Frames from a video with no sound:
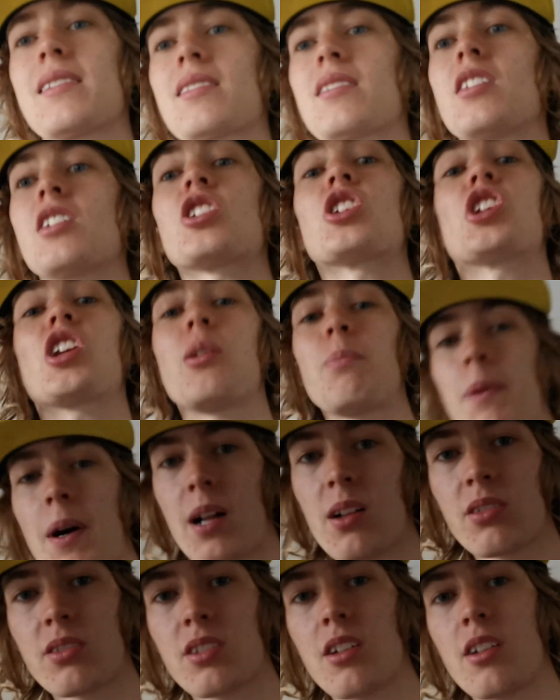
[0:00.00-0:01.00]
the cheaper
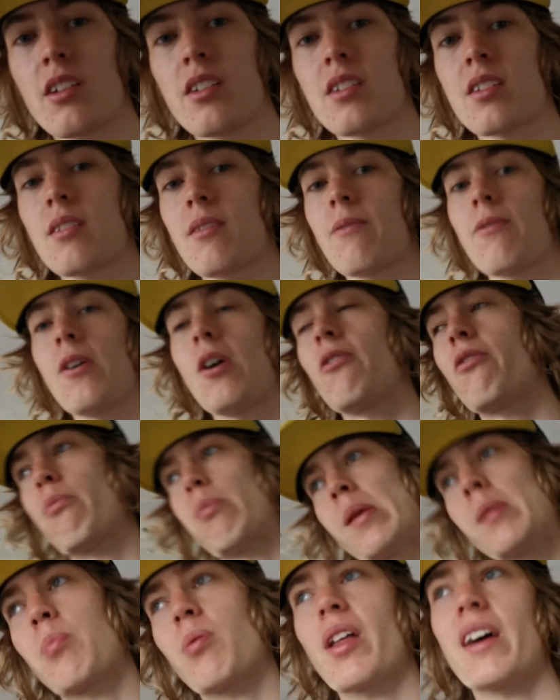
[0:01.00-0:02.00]
alternative for
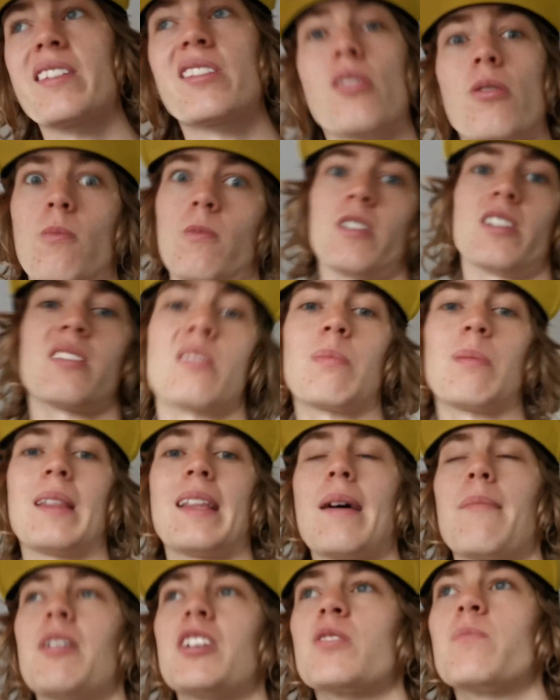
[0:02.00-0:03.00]
people that don't want to spend that
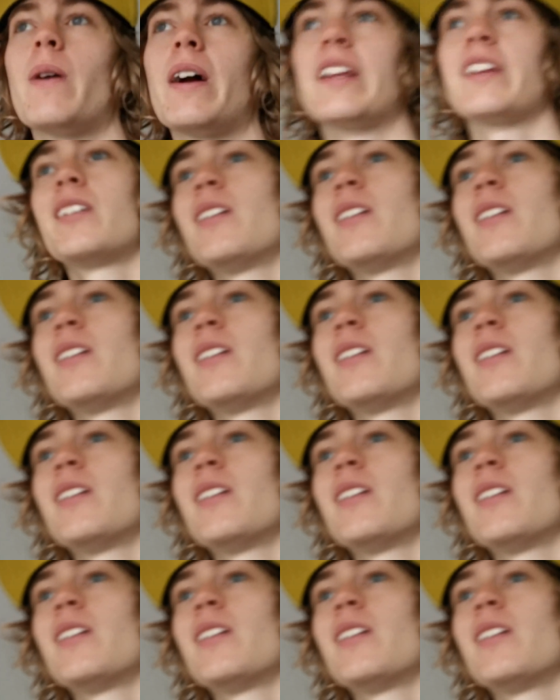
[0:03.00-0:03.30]
much money